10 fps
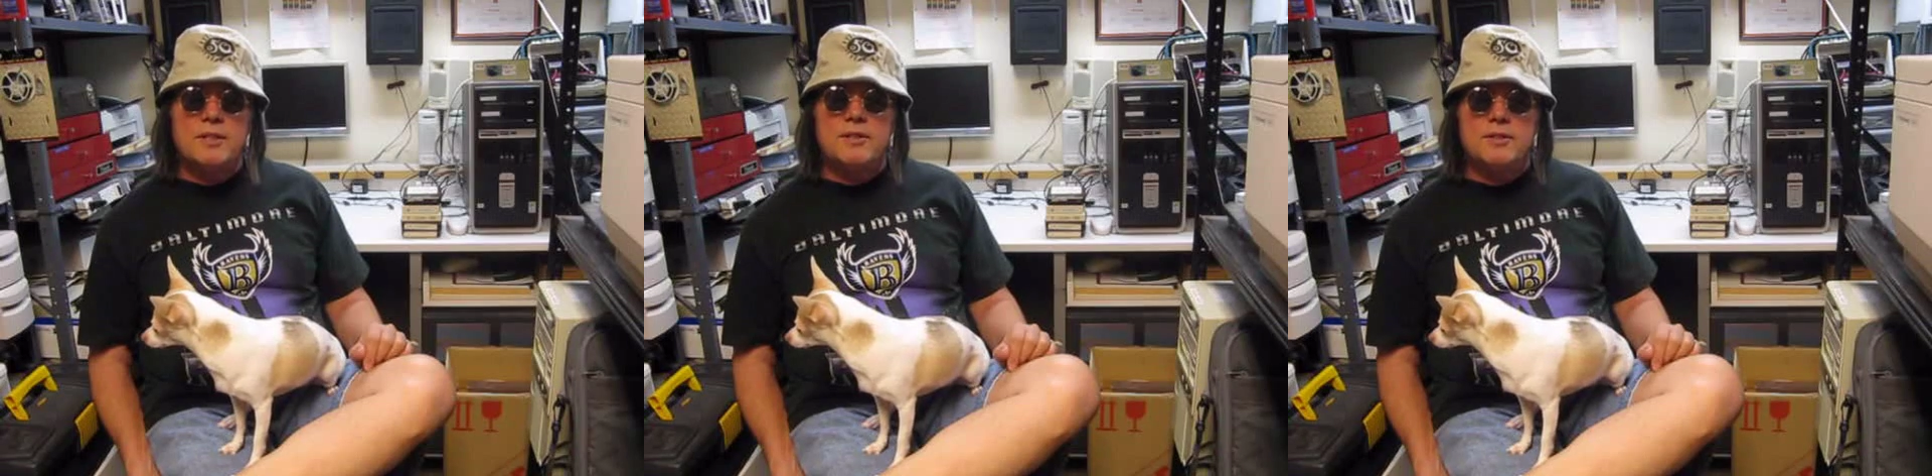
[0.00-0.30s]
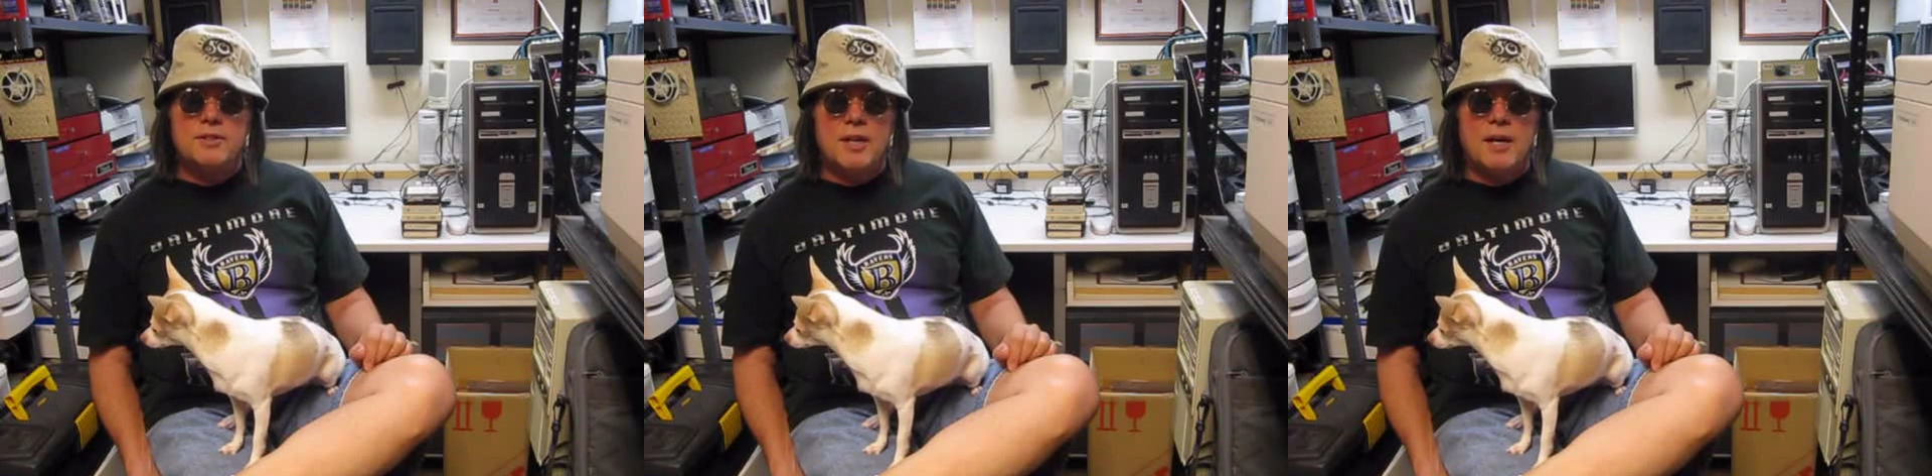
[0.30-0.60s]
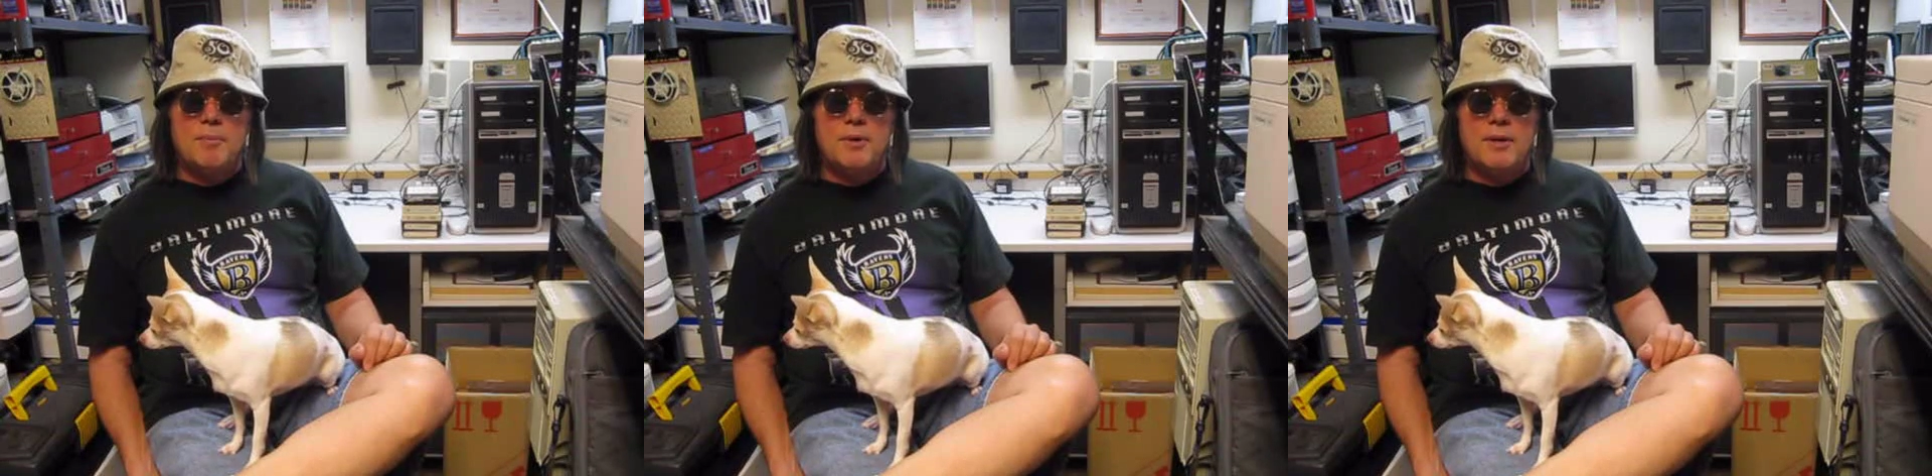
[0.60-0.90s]
good
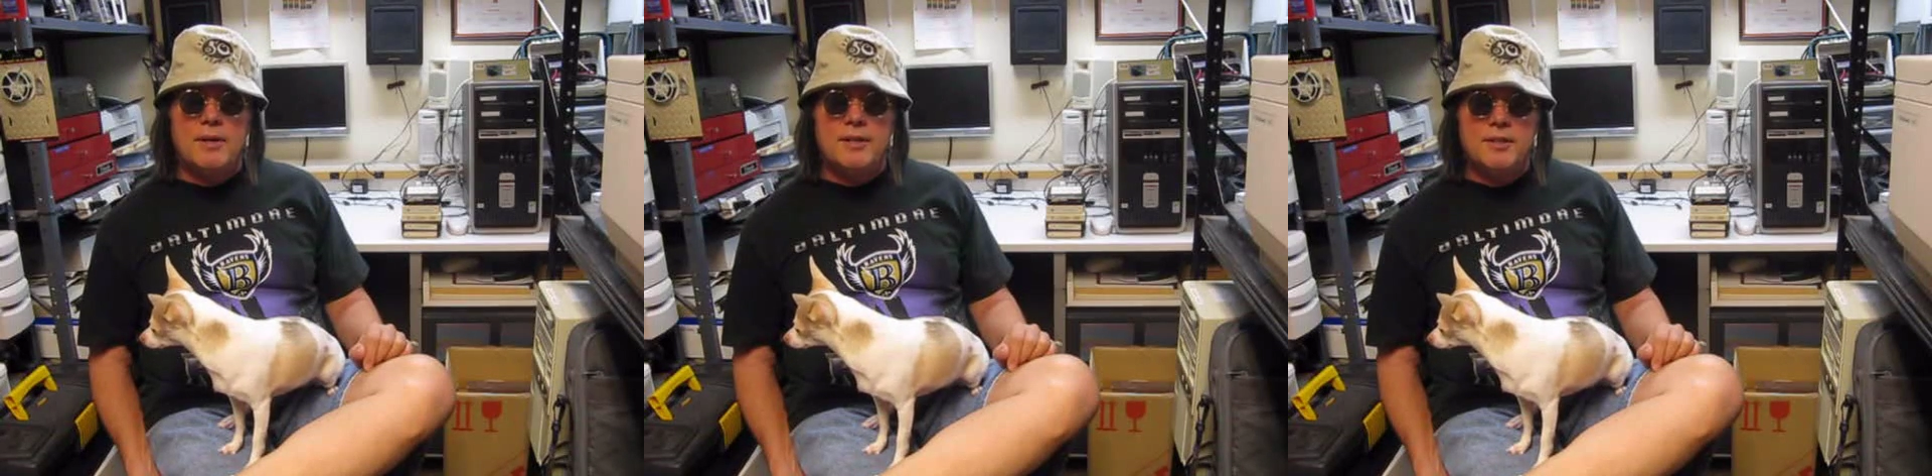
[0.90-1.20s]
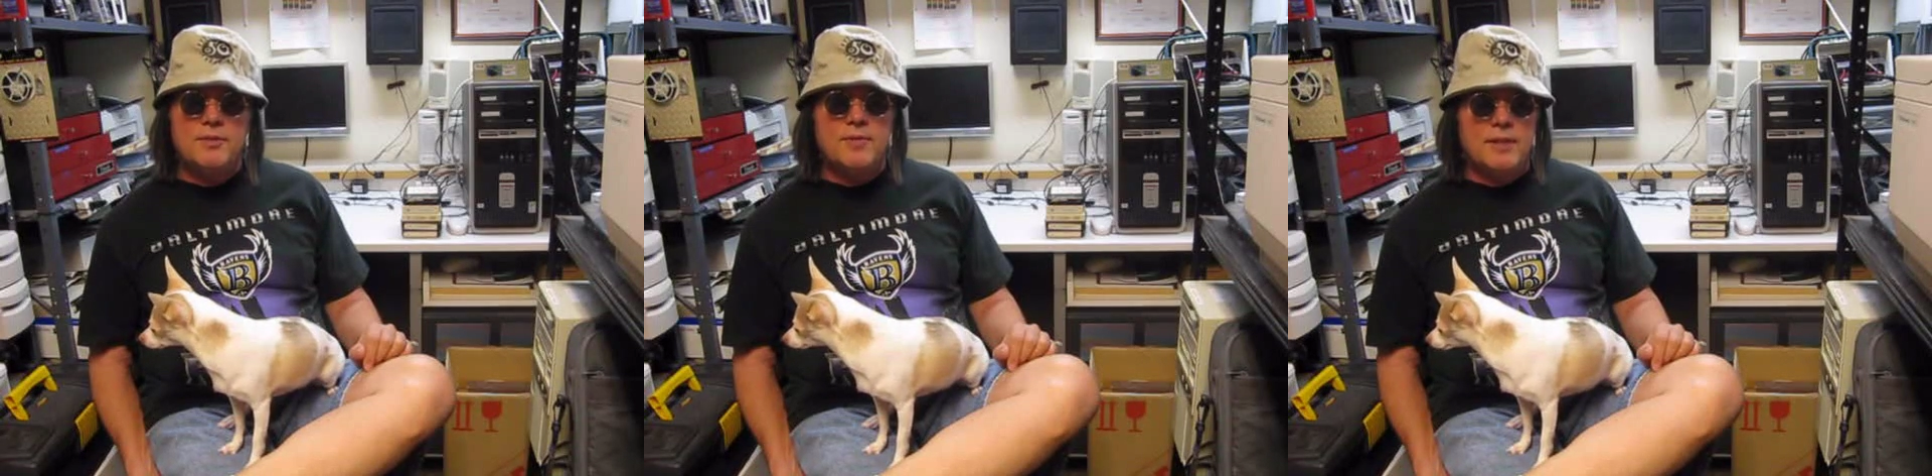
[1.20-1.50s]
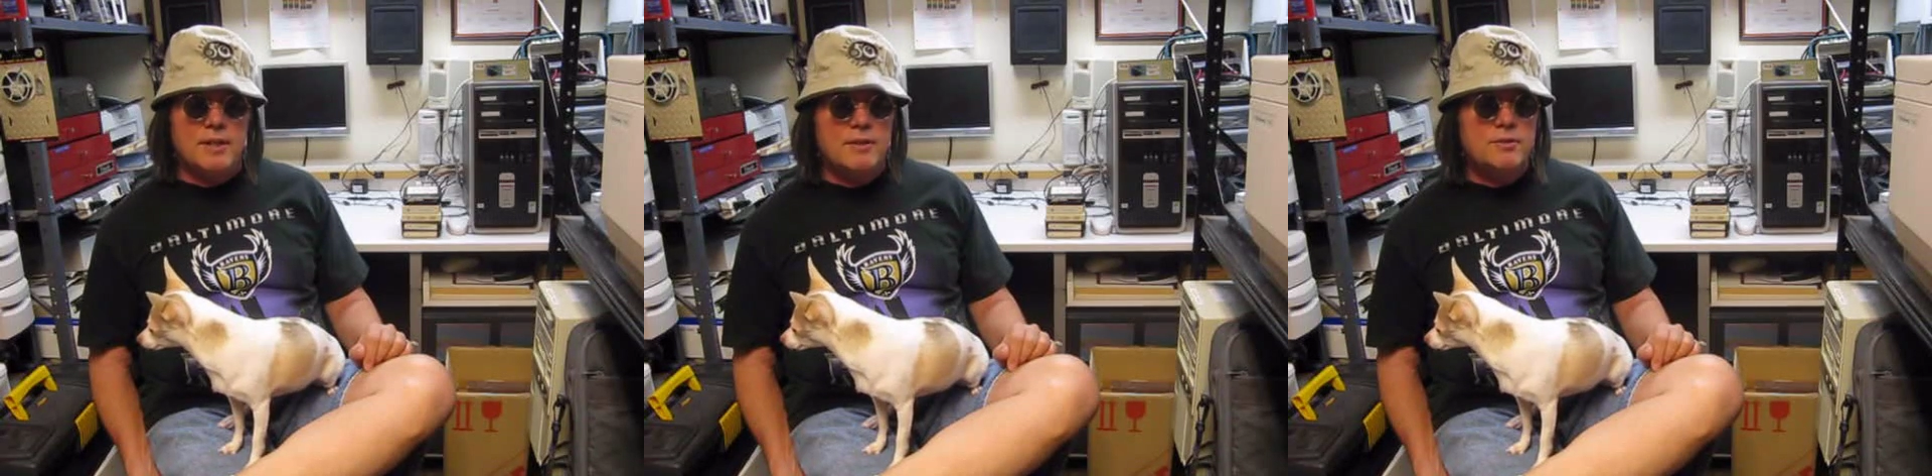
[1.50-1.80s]
job on his video,